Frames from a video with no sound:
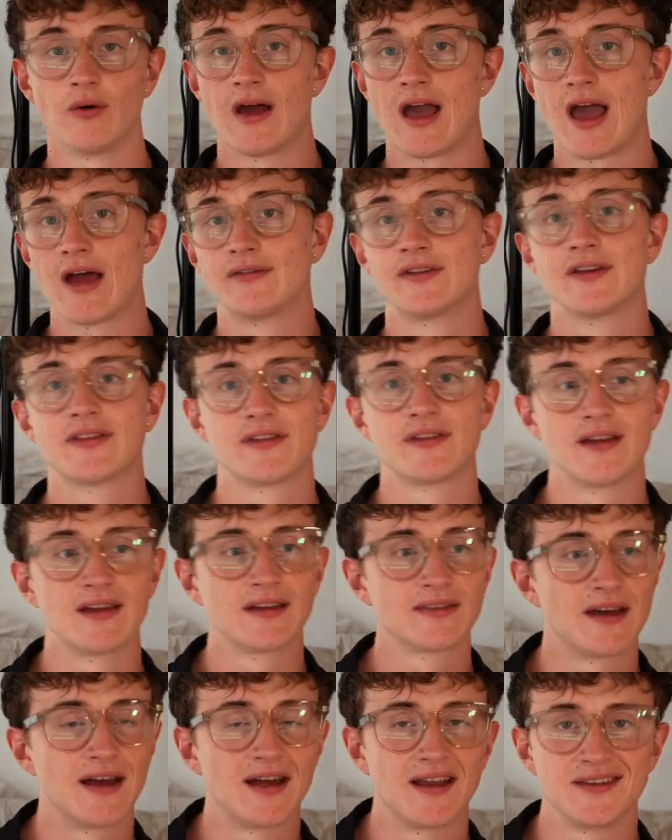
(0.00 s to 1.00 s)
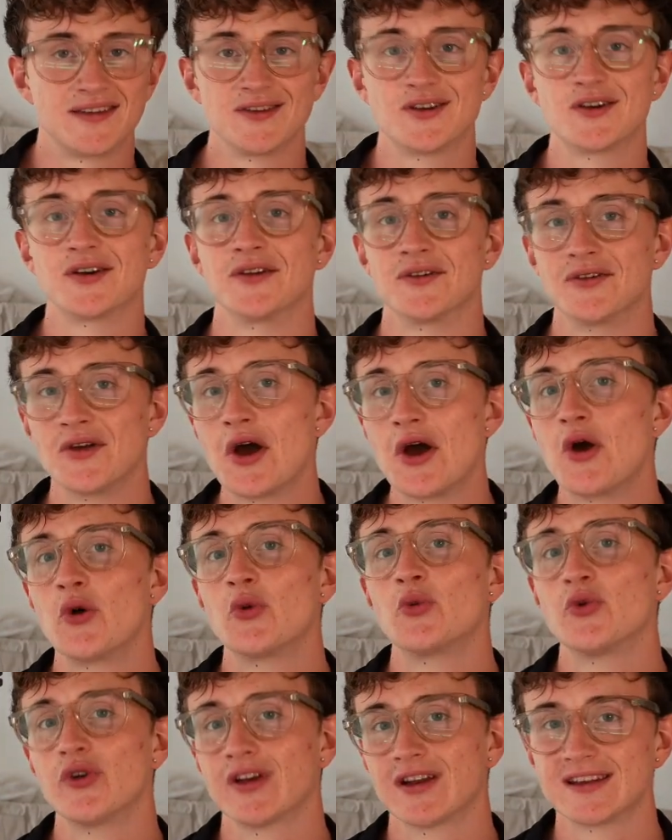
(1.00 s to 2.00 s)
everything that you can
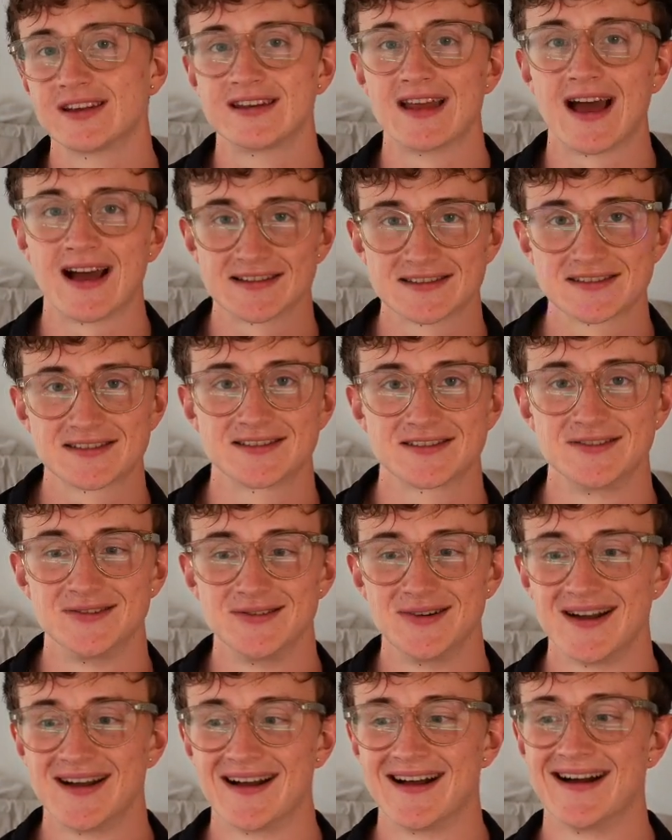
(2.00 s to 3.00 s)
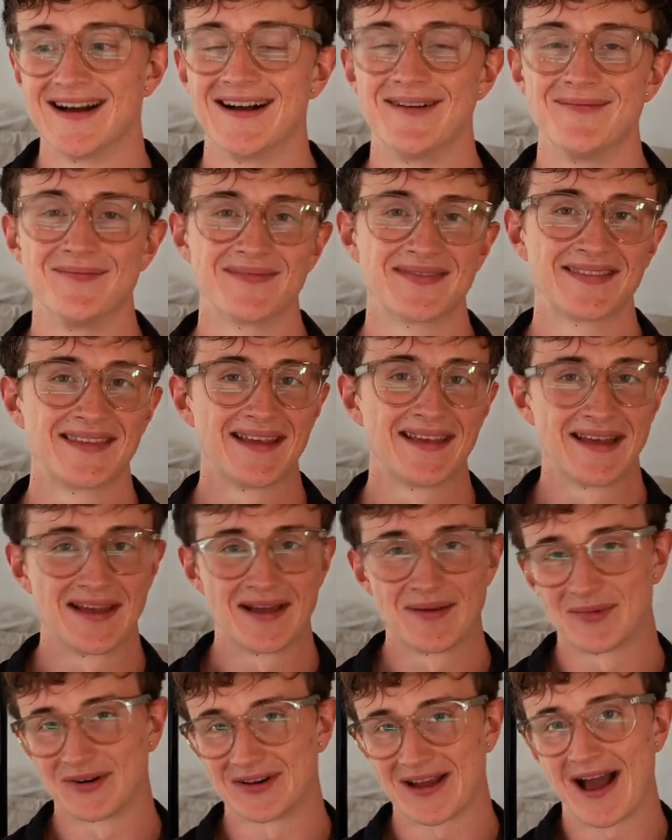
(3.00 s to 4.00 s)
really dance to.
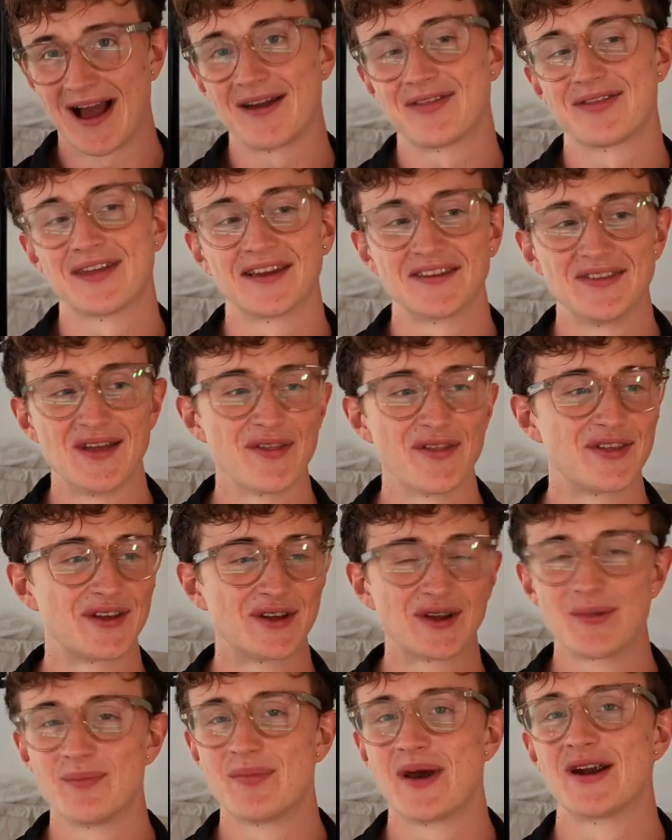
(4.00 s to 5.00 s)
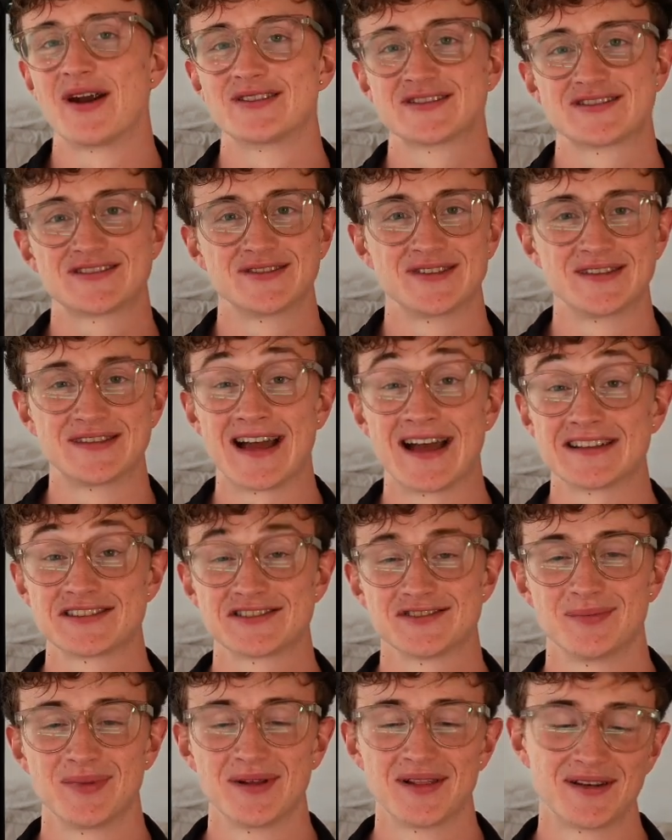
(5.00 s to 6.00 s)
But I think nothing compares to the
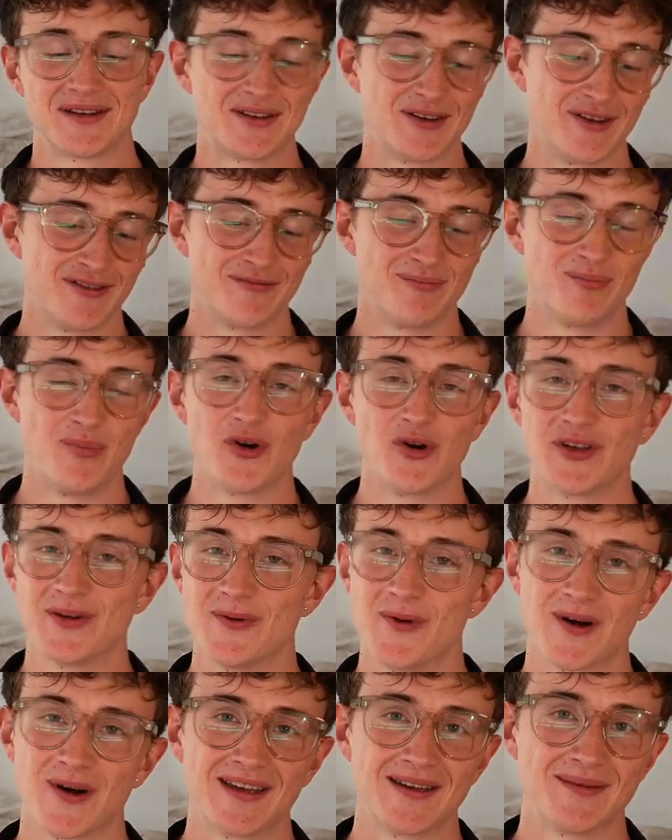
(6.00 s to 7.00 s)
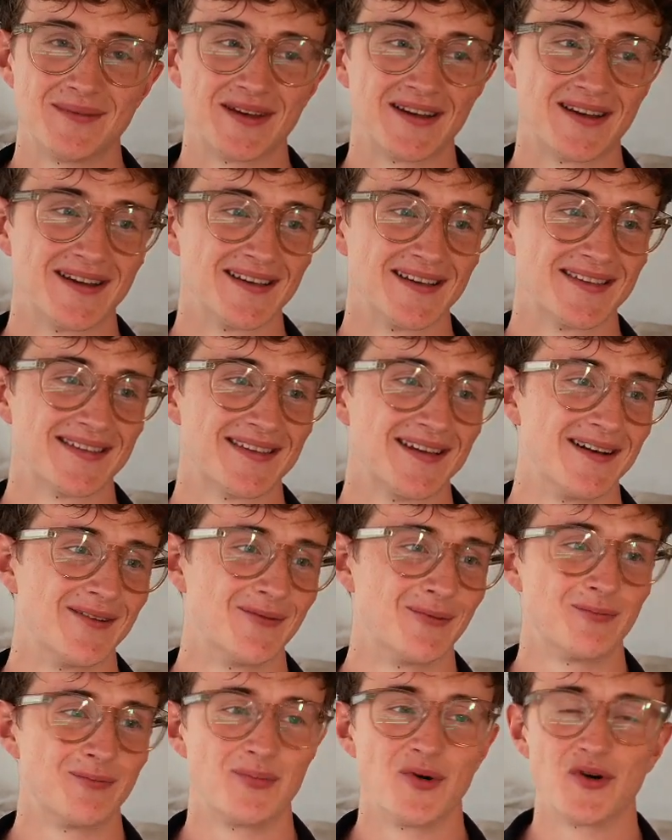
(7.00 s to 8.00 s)
danceability of Boogie Woogie, because
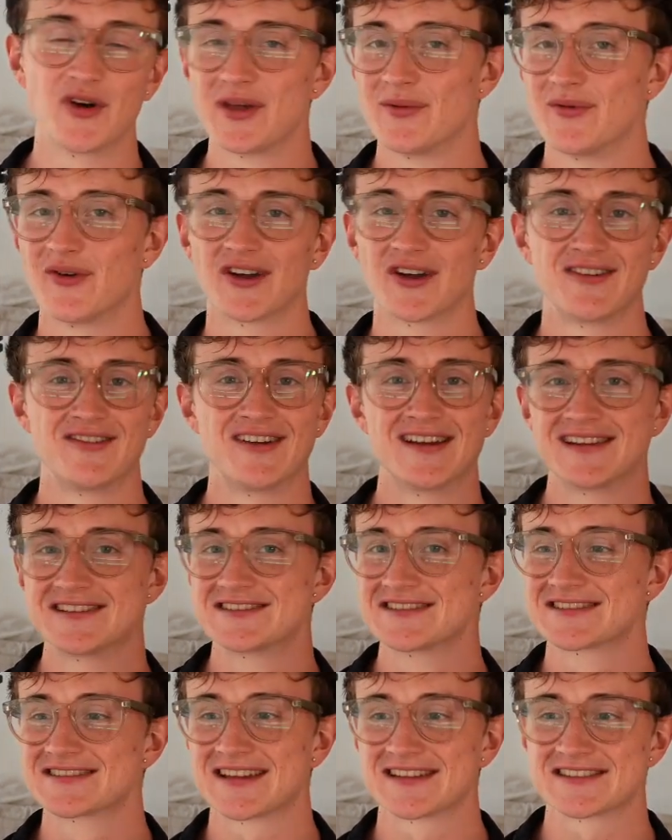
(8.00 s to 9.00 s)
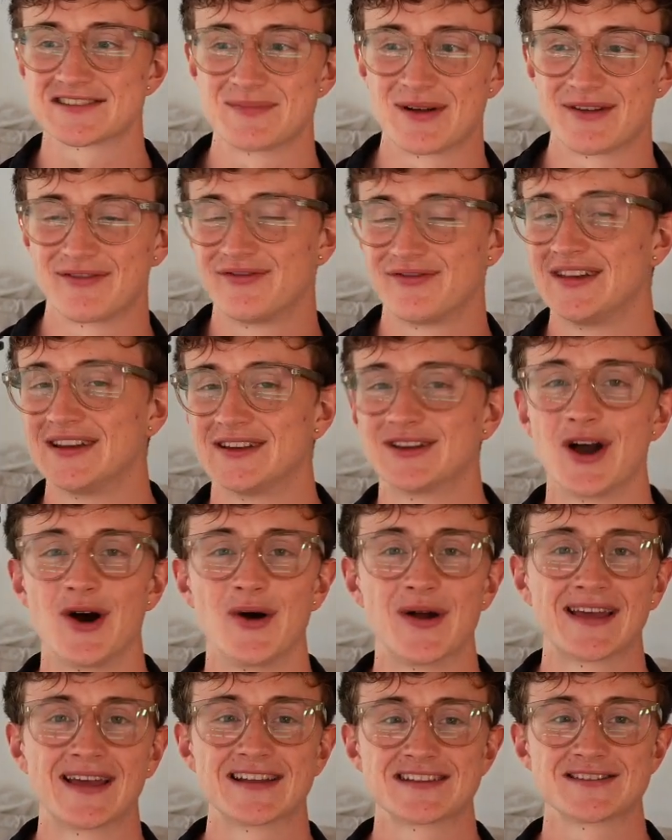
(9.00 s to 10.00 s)
Boogie Woogie really just gets my feet
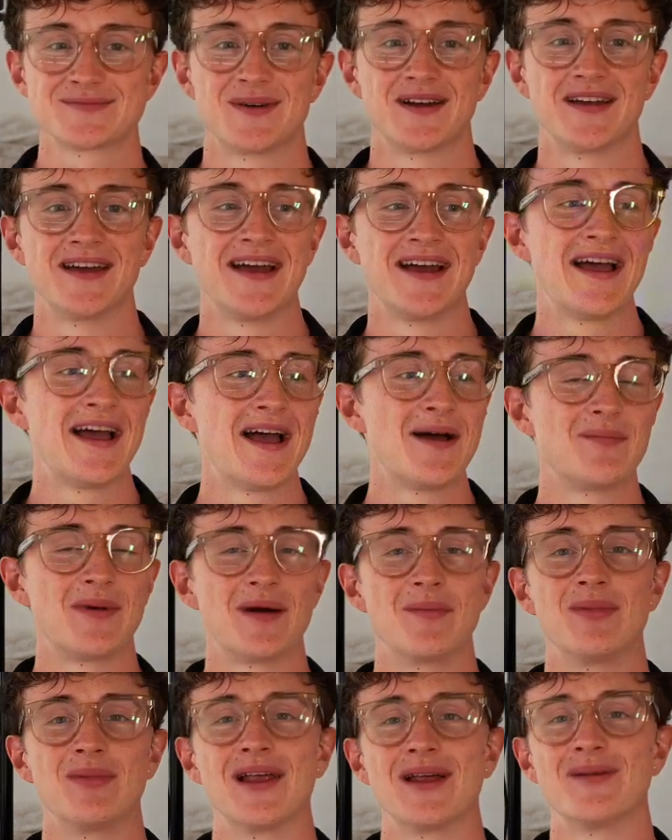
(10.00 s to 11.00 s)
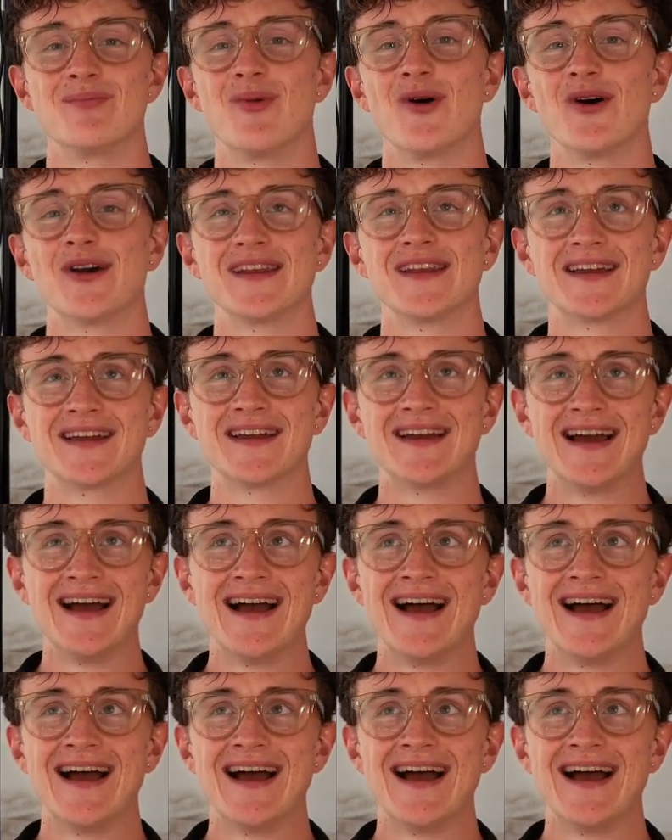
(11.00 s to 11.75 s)
going, gets my blood boiling.